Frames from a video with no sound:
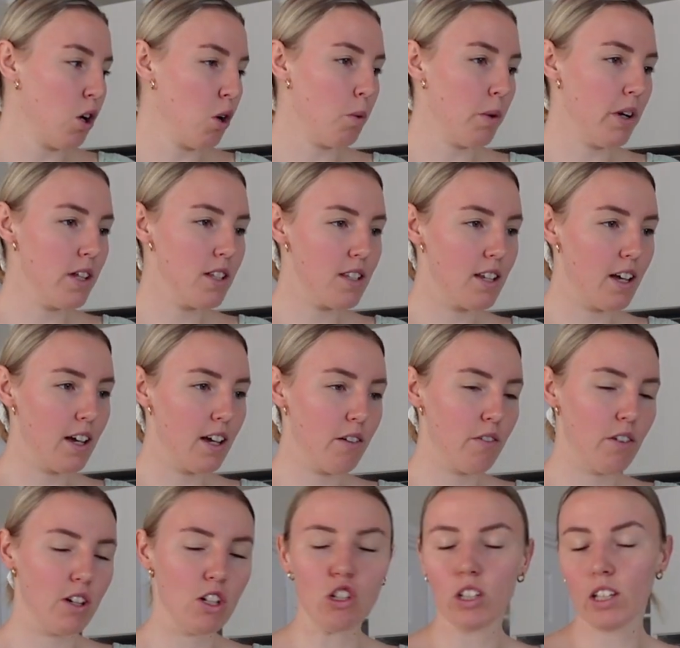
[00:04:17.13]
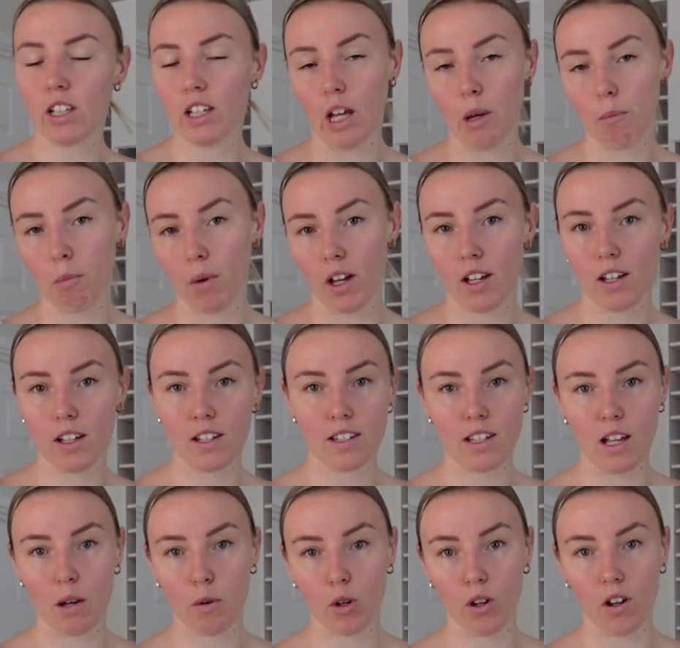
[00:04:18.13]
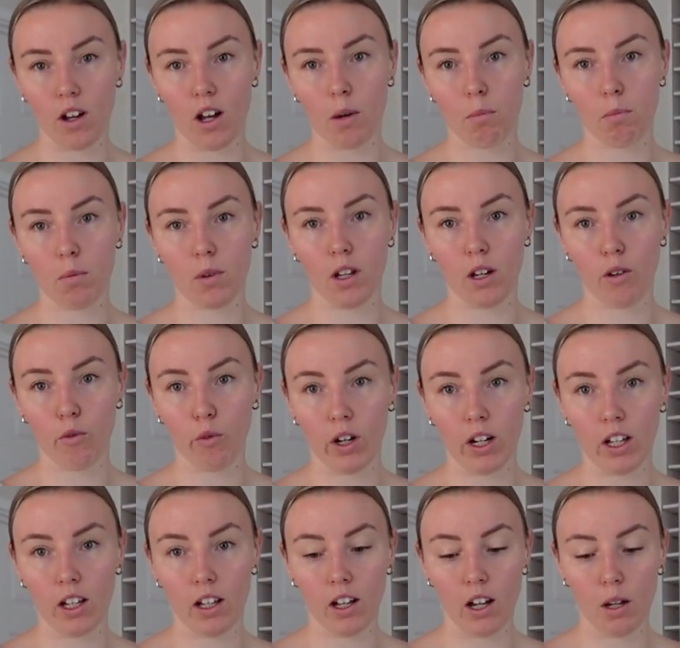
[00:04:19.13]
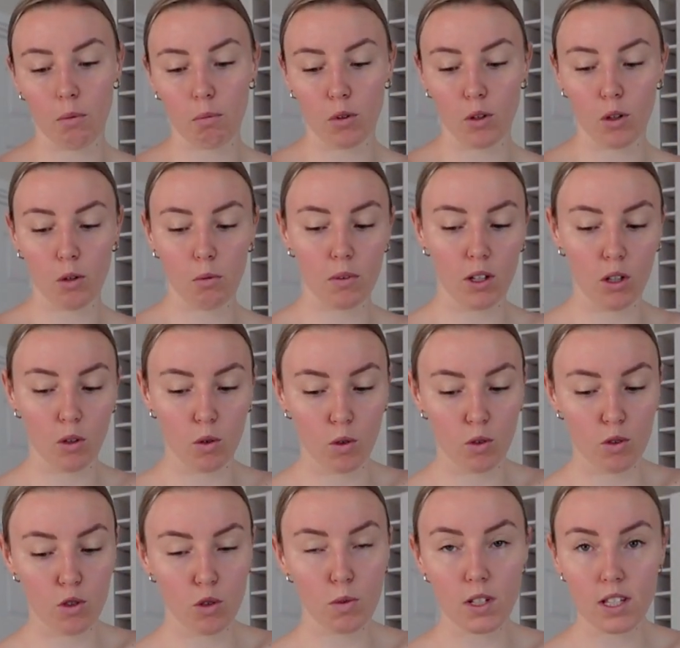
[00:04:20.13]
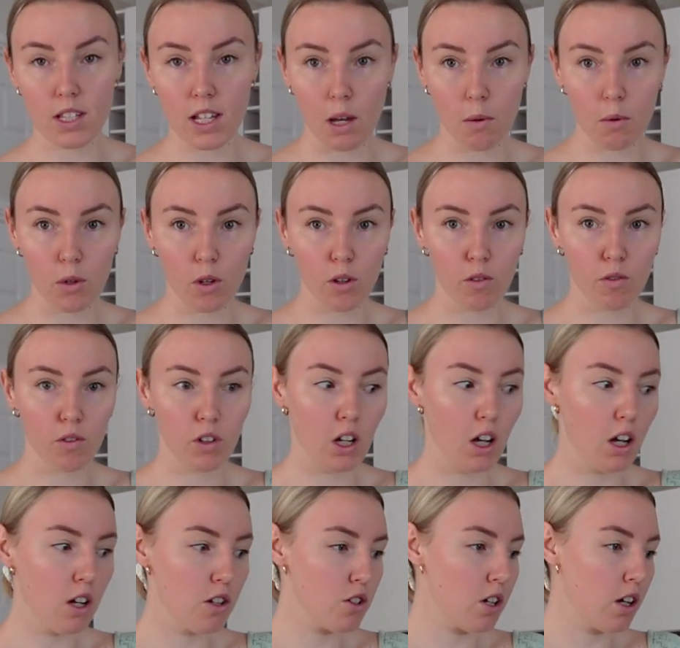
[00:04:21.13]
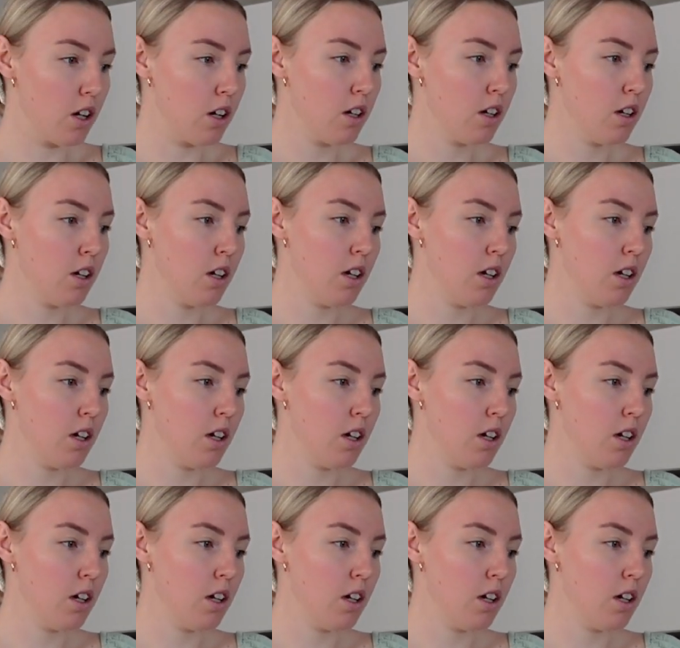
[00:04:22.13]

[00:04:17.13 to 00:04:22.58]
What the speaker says: Once I eventually get my sourdough up and running, I probably could do a sourdough focaccia.